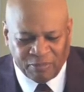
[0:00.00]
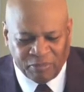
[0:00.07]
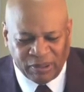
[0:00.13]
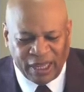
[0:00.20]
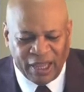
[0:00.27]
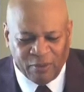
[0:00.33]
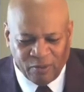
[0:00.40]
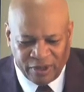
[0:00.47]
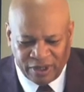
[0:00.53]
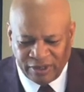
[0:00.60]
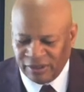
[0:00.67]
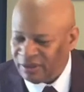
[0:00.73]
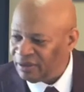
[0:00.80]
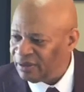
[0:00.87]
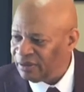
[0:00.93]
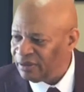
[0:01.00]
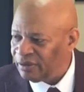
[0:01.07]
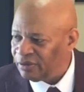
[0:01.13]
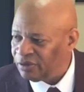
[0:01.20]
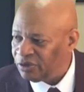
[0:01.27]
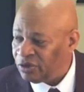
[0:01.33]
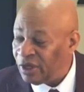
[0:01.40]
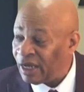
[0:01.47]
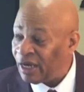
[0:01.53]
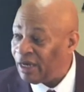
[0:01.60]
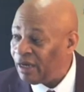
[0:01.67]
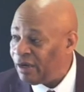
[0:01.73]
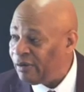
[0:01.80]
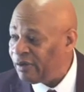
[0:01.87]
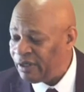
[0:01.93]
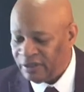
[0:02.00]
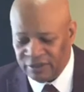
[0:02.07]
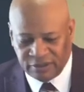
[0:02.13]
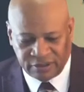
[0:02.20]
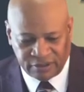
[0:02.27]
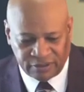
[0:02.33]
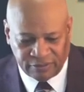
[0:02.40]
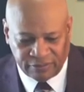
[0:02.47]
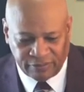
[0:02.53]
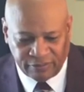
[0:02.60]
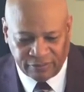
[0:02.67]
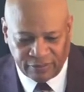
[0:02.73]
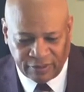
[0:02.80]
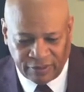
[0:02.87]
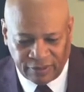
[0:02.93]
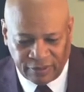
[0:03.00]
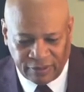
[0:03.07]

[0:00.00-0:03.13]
play with. You got to learn it. Amen.